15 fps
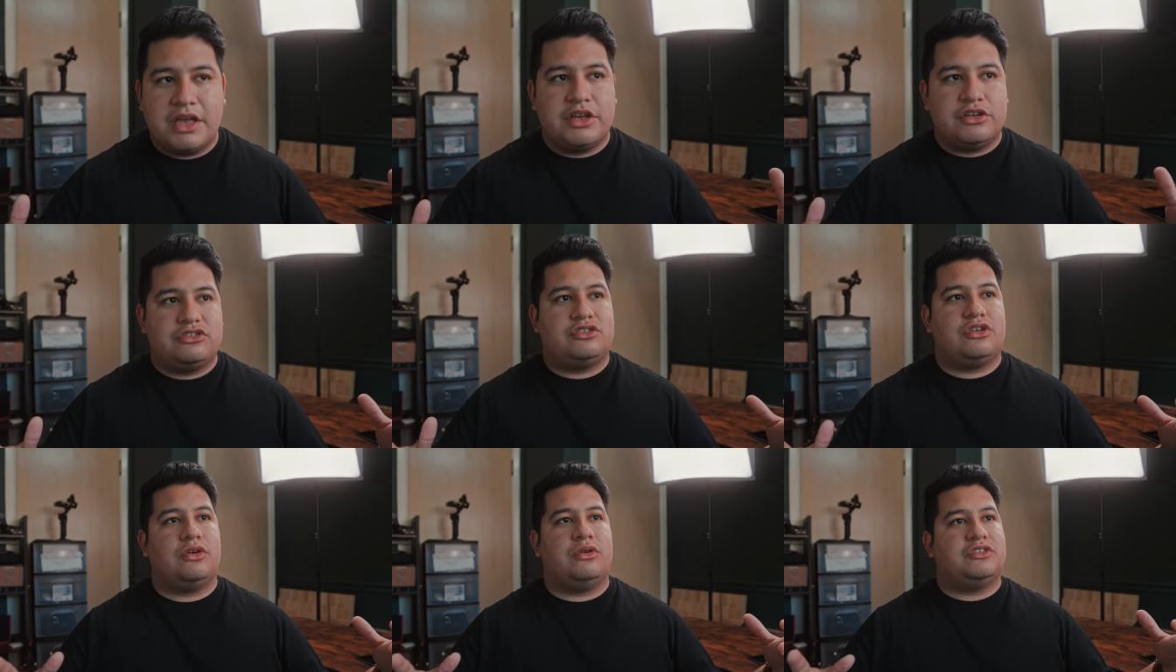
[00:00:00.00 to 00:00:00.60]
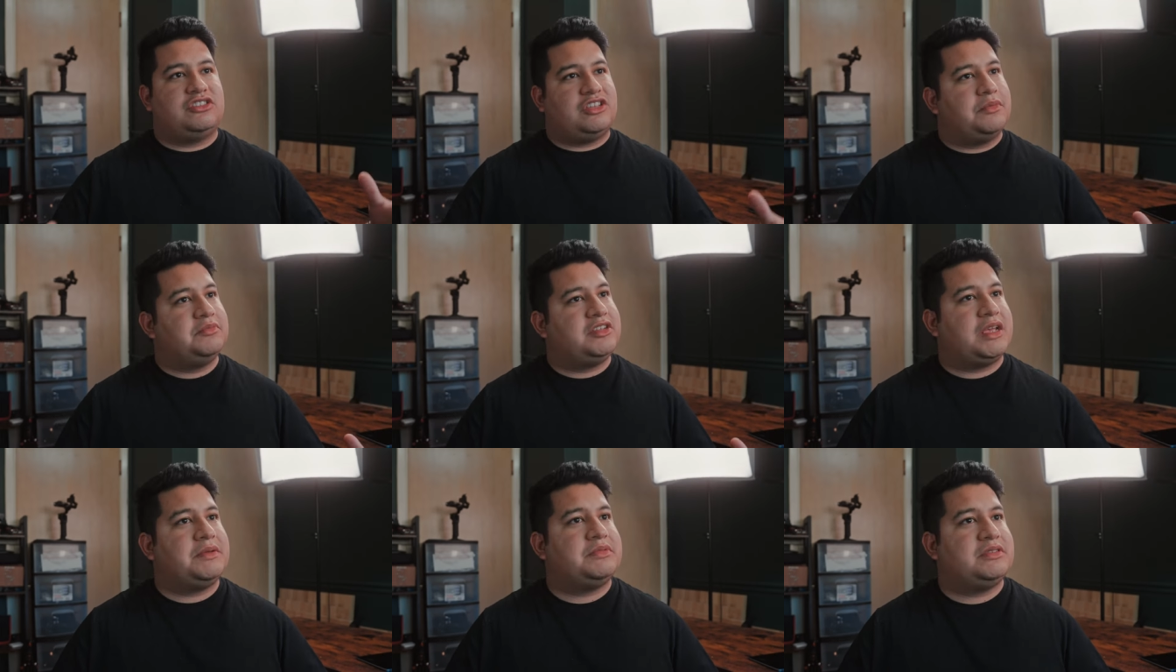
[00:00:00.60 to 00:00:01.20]
So
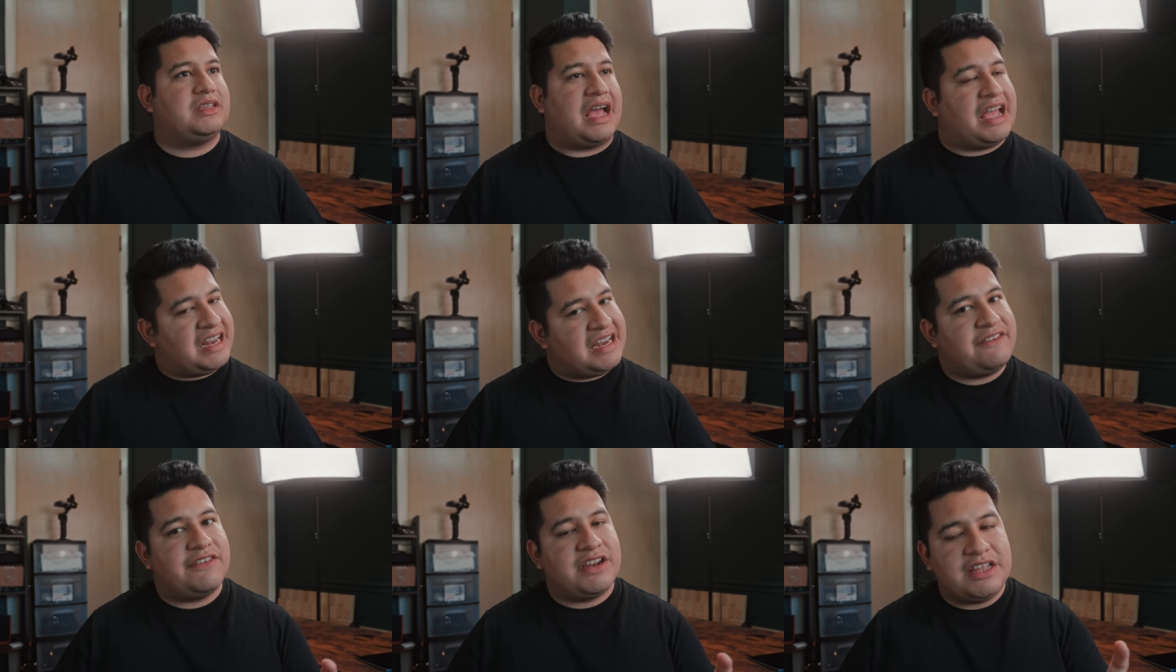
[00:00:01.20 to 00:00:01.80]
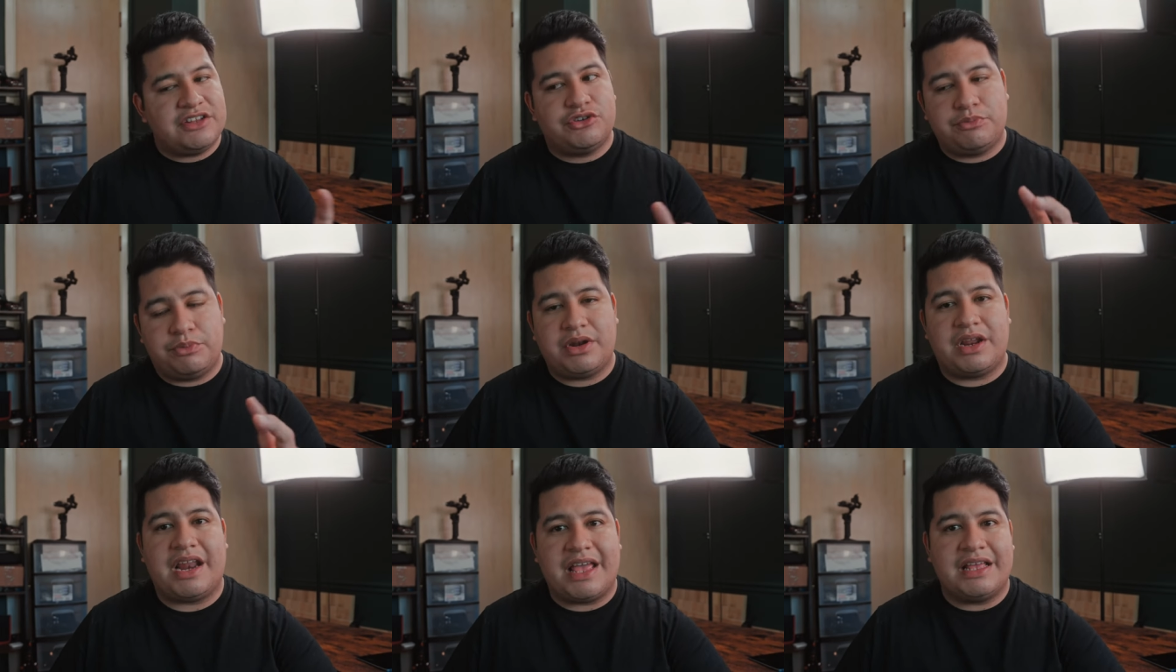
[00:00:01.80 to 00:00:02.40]
sometimes I even need to
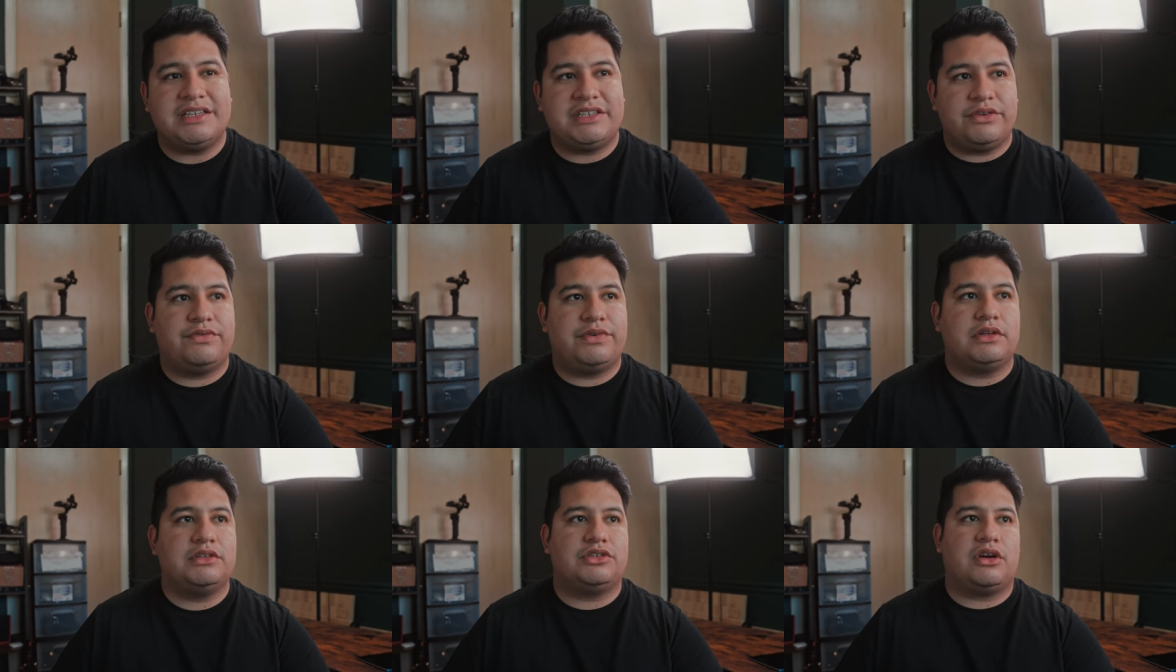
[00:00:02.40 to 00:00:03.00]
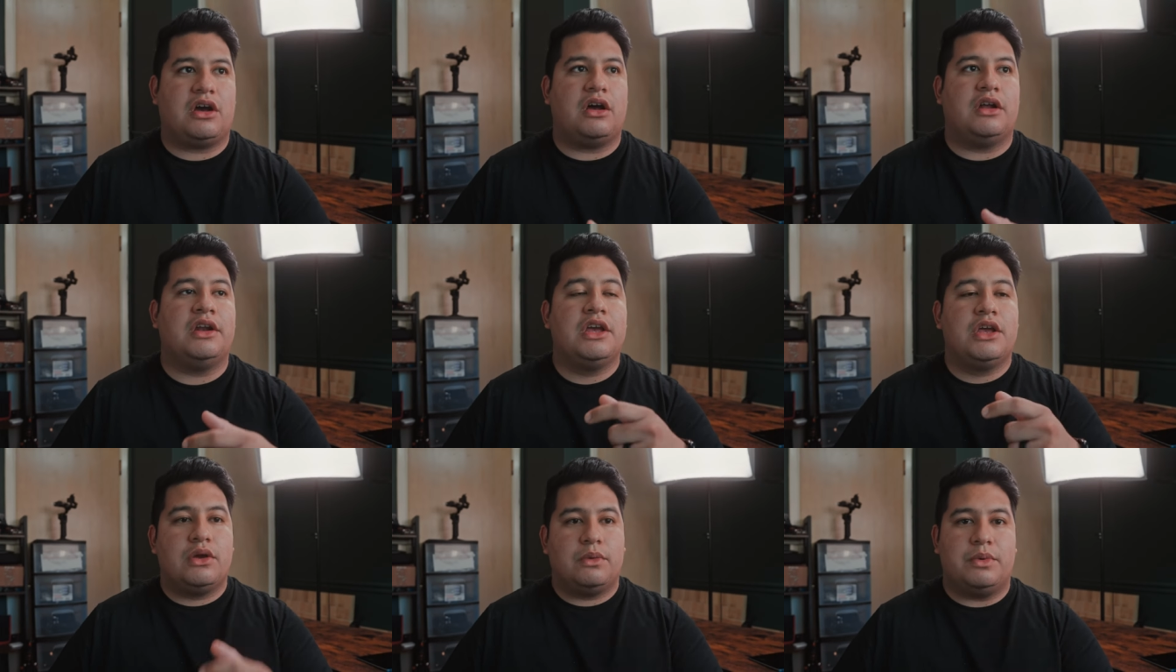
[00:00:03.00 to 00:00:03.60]
put an ND filter on
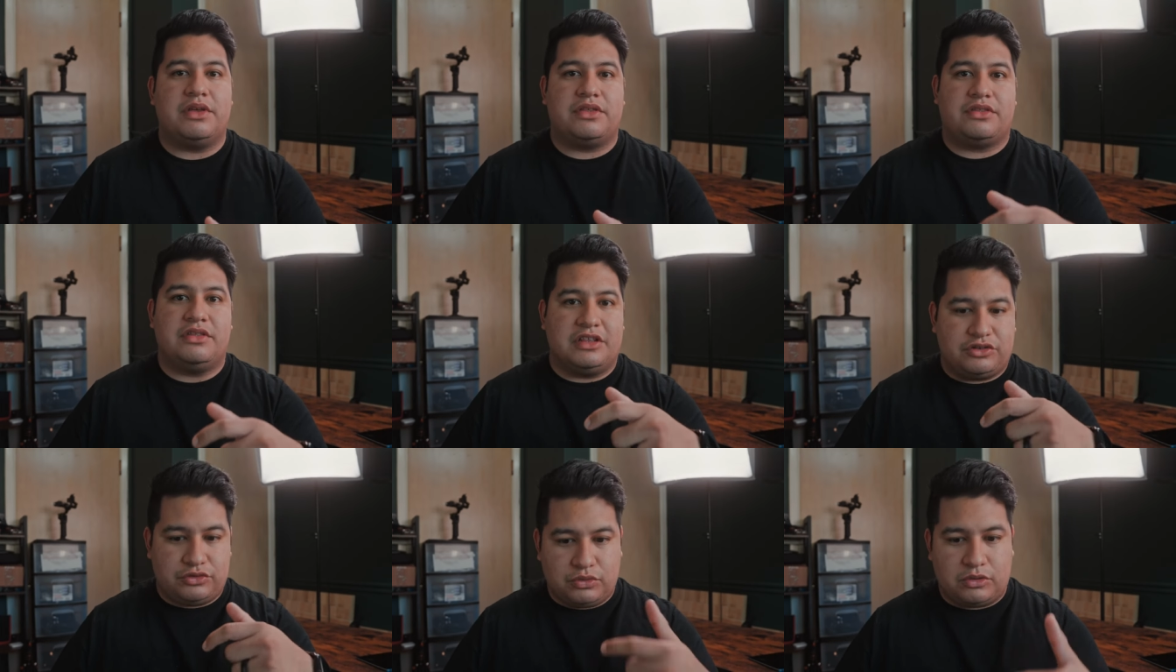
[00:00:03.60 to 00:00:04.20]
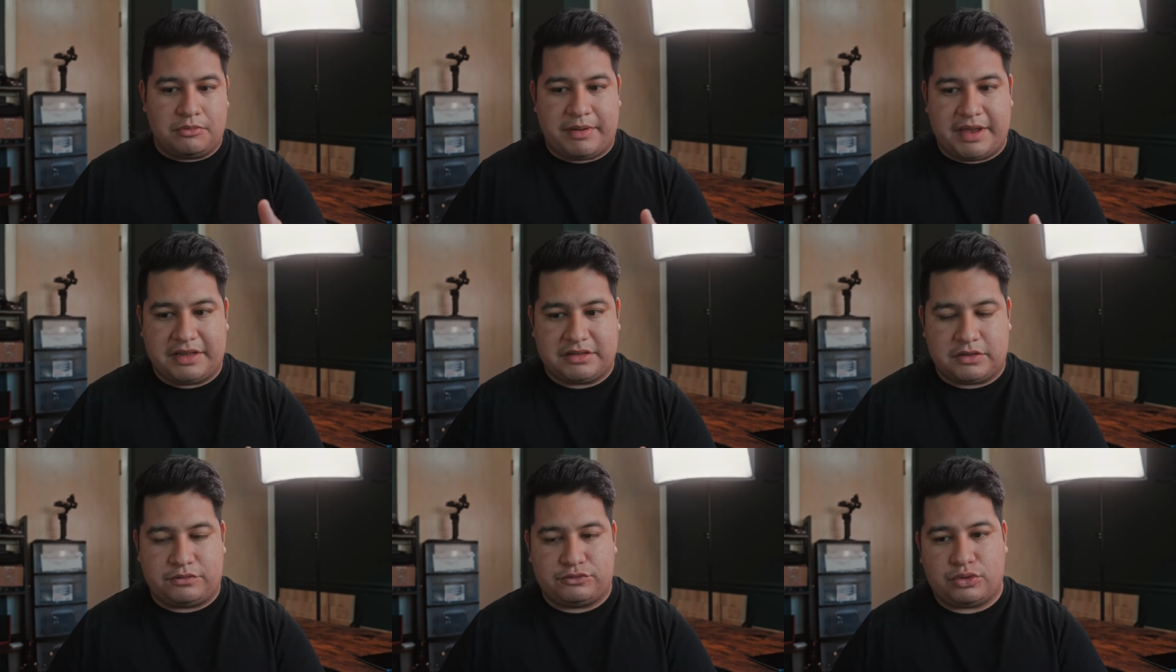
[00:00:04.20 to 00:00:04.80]
with the dual
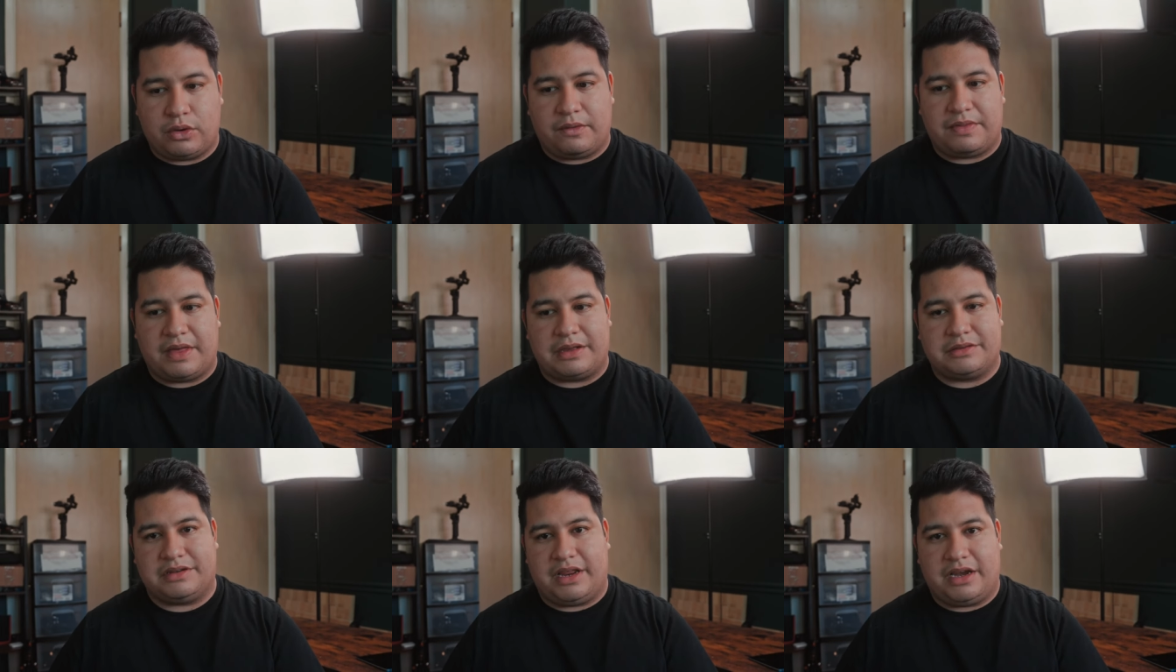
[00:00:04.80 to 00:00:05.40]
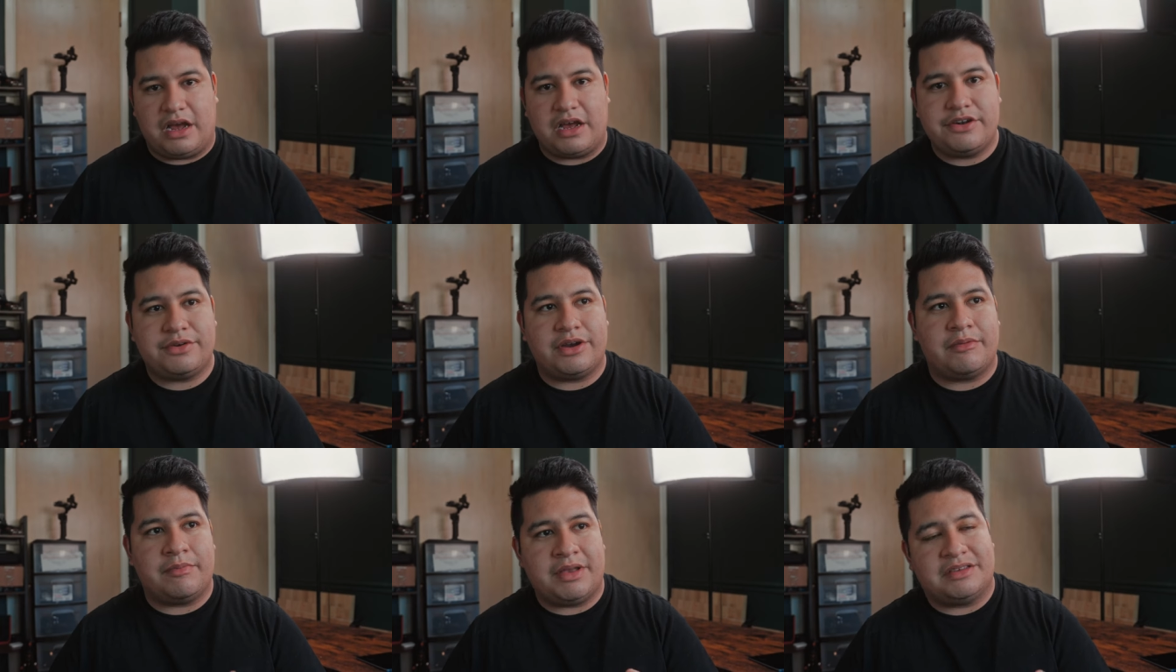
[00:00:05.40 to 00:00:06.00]
base of
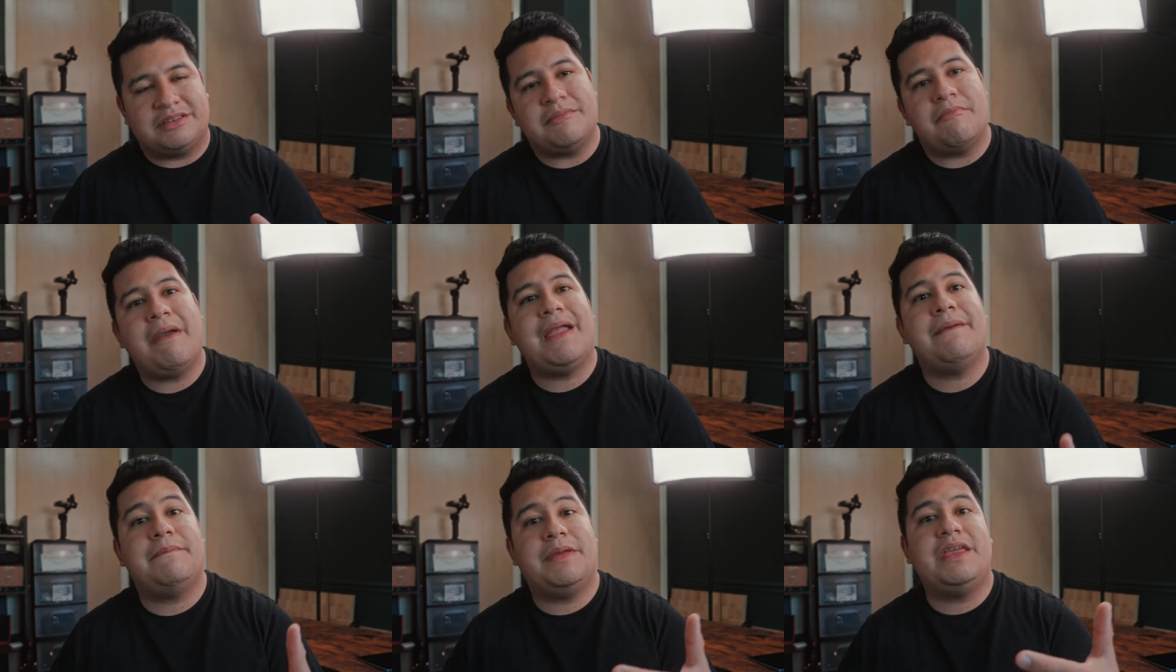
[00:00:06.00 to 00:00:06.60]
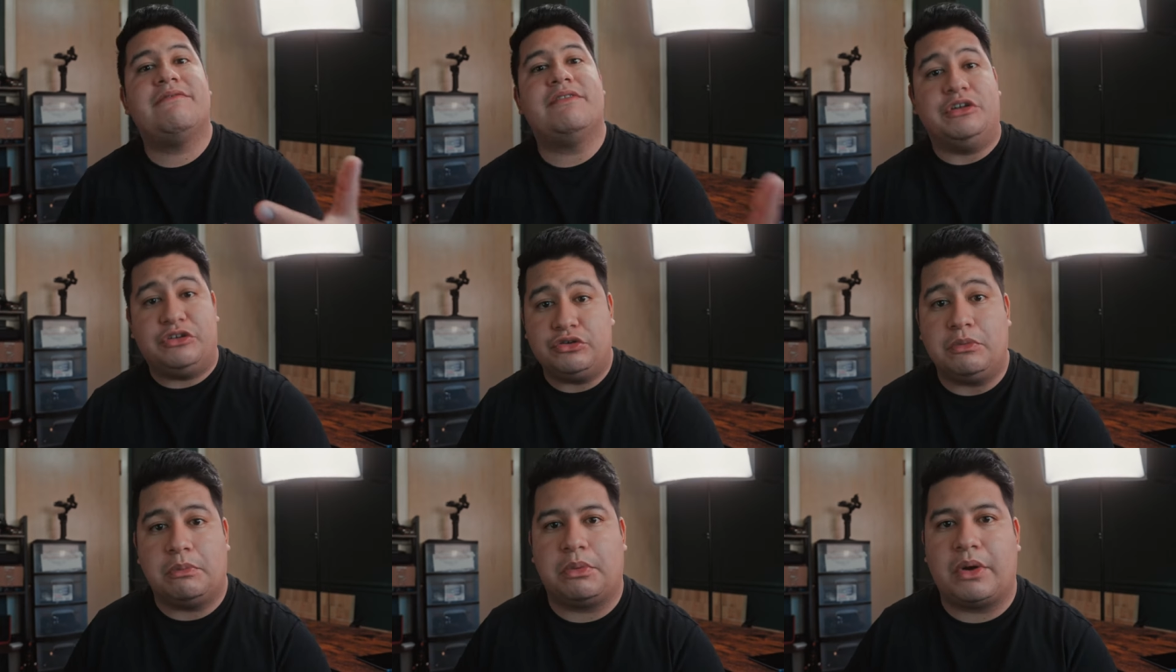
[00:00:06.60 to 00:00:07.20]
12,800 because it may be even
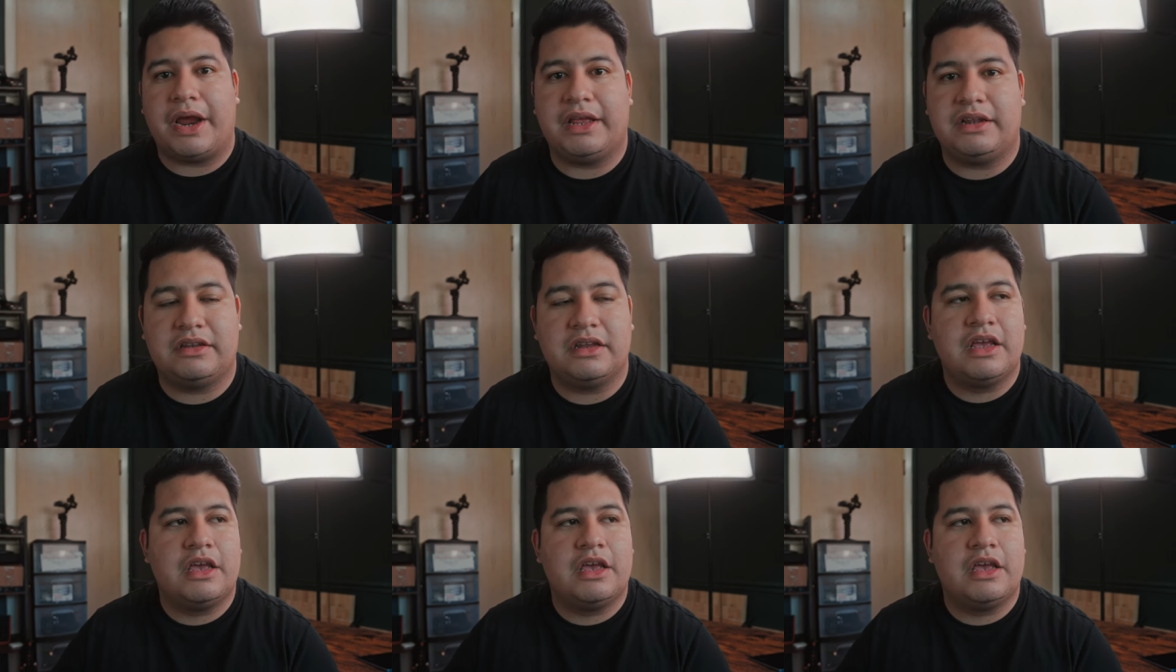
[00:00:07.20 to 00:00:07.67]
too bright.